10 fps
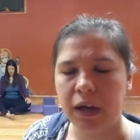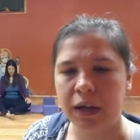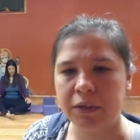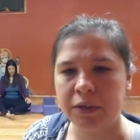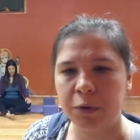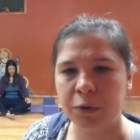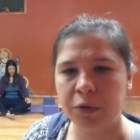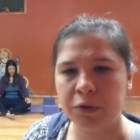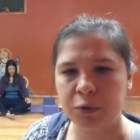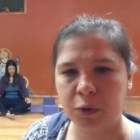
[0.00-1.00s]
And so the
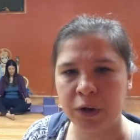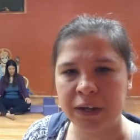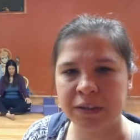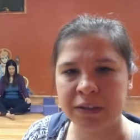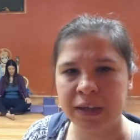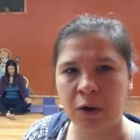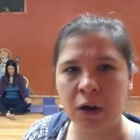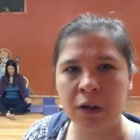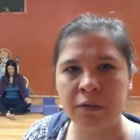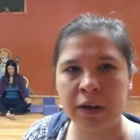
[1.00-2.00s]
story is that
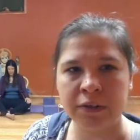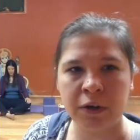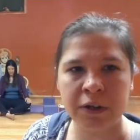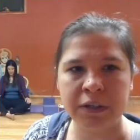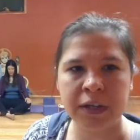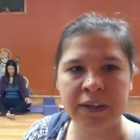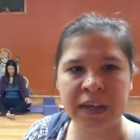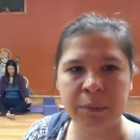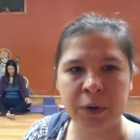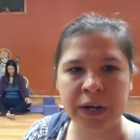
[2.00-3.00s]
all of us are inside
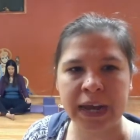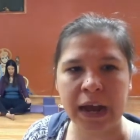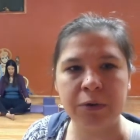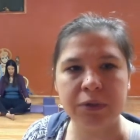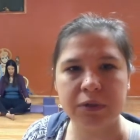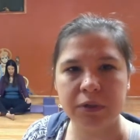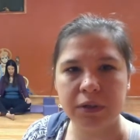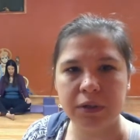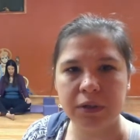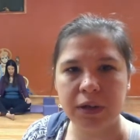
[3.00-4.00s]
that burning house,
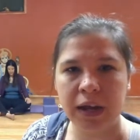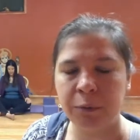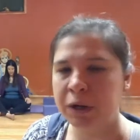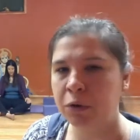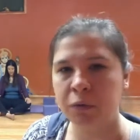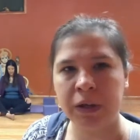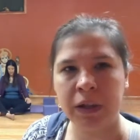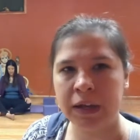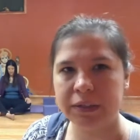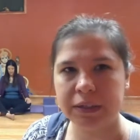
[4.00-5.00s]
and we don't
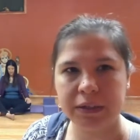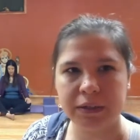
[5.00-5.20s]
realize it.